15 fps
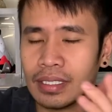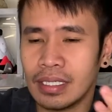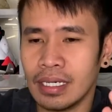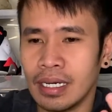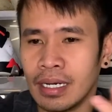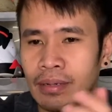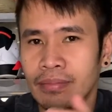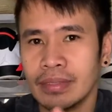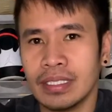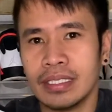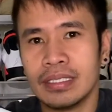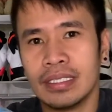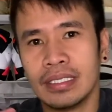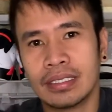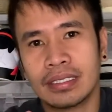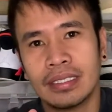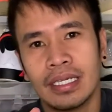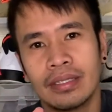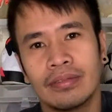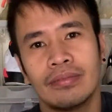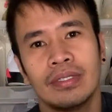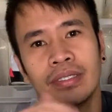Yeezys
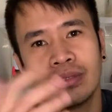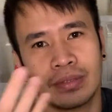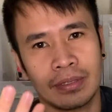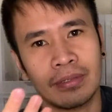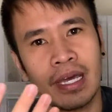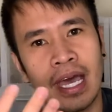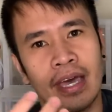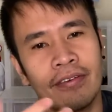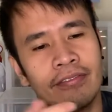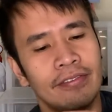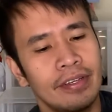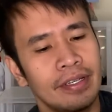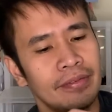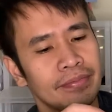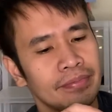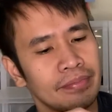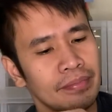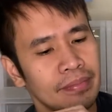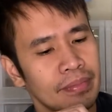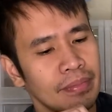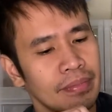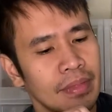that we used to have.
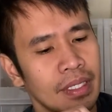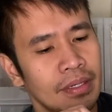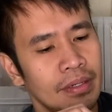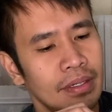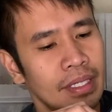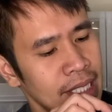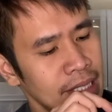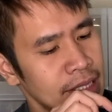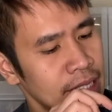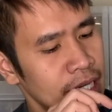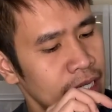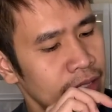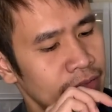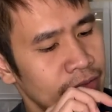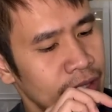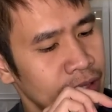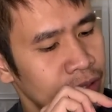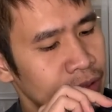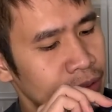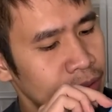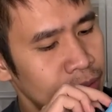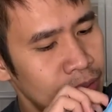Inside of the
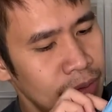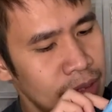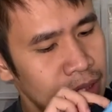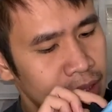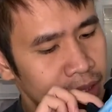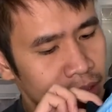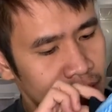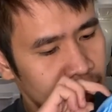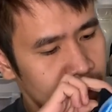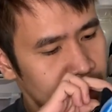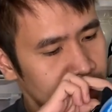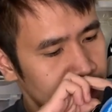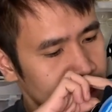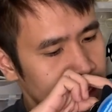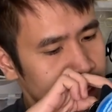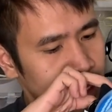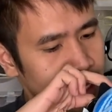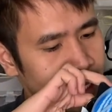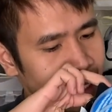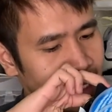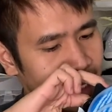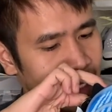shoes,
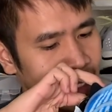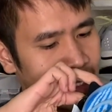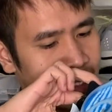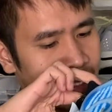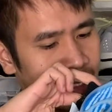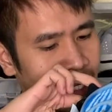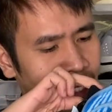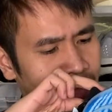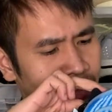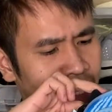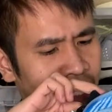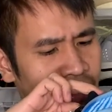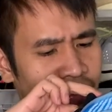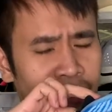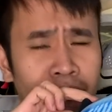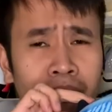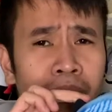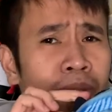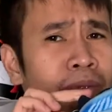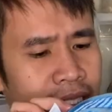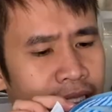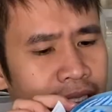it's not made of
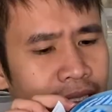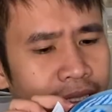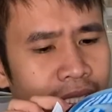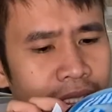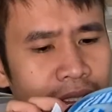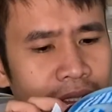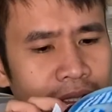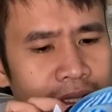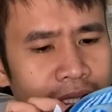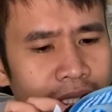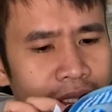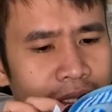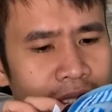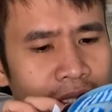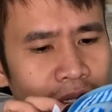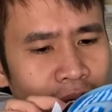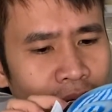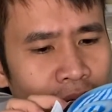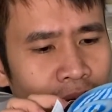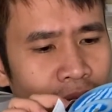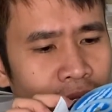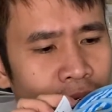boost, it just says Yeezy
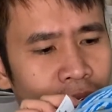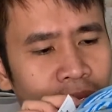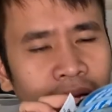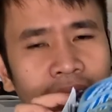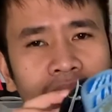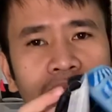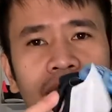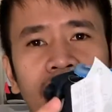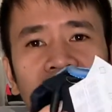Ortho Light.